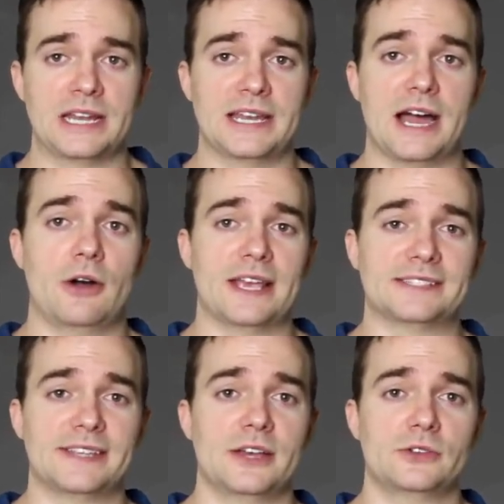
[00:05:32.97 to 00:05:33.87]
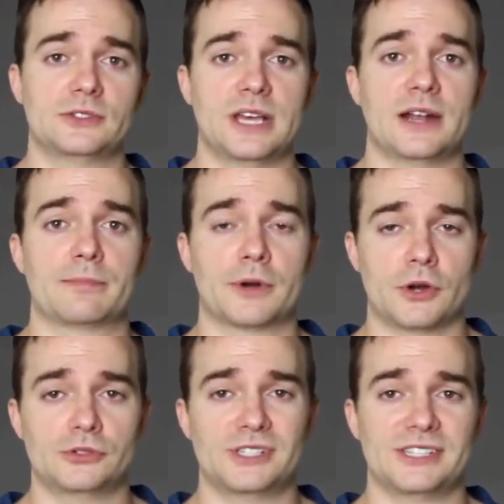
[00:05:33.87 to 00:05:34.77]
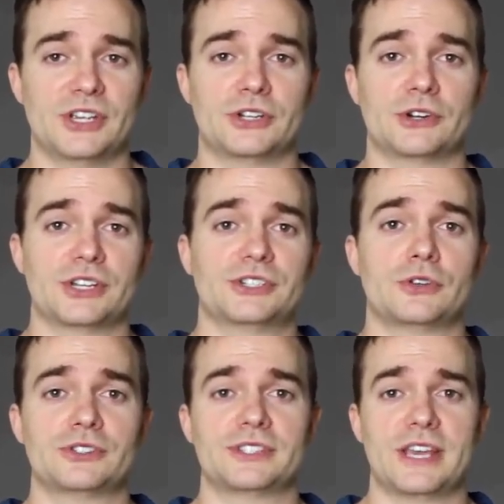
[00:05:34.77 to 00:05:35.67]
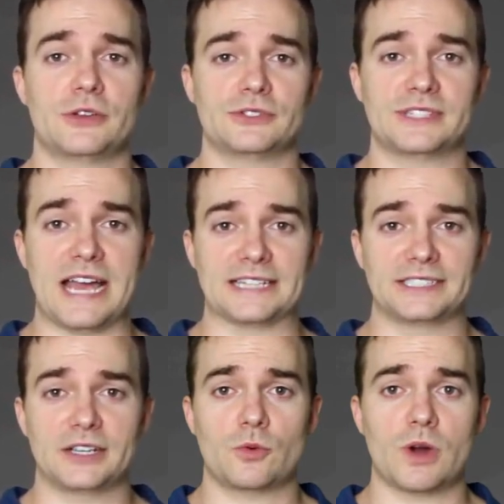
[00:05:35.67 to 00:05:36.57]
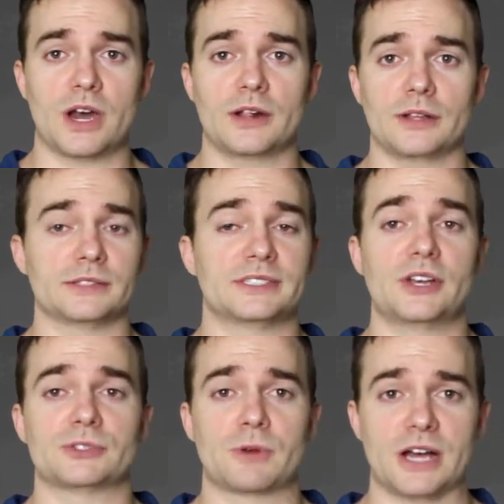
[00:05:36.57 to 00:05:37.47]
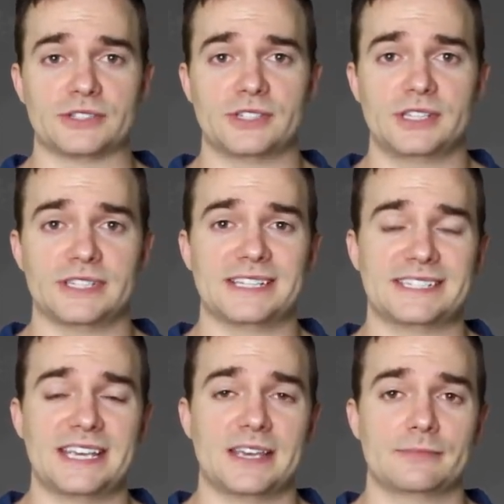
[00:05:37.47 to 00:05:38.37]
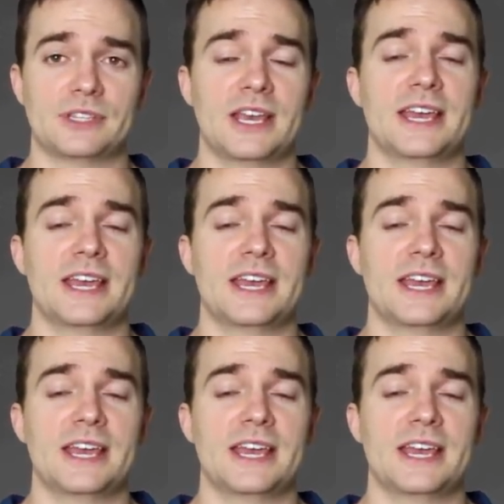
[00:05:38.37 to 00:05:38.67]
Now, a sales-led approach is a traditional sales tactic where sales processes and teams